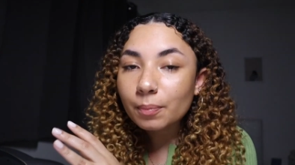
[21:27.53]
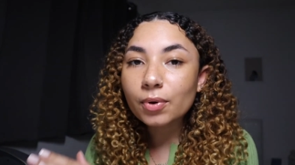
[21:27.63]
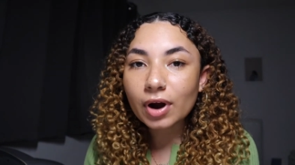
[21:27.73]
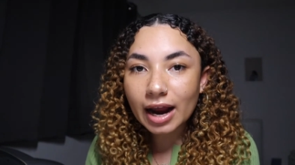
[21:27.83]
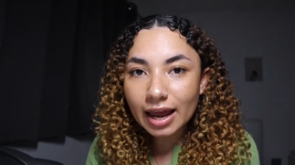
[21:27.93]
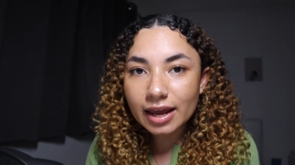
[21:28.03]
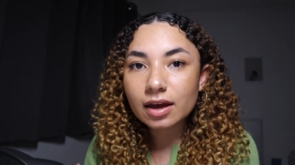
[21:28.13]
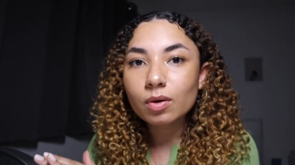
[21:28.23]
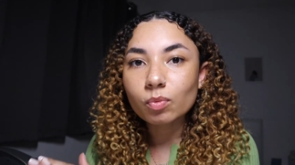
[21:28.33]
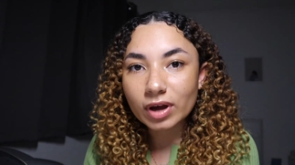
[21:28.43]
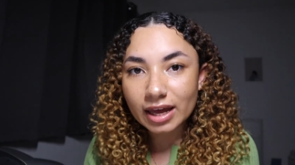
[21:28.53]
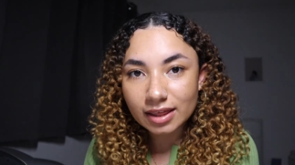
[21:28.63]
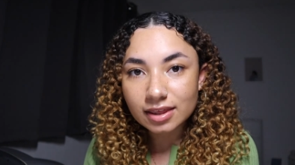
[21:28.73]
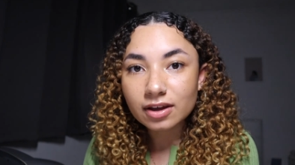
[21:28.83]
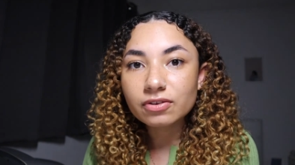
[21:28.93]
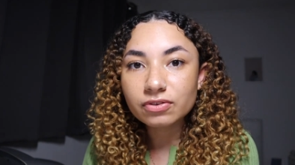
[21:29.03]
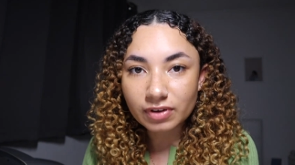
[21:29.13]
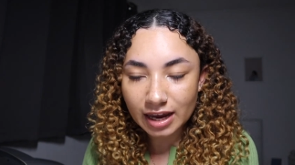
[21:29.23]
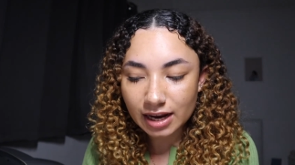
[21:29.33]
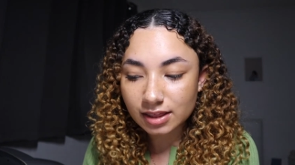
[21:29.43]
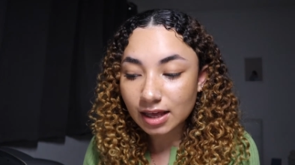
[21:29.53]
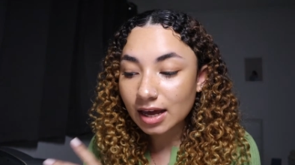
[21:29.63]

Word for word: Pray with faith.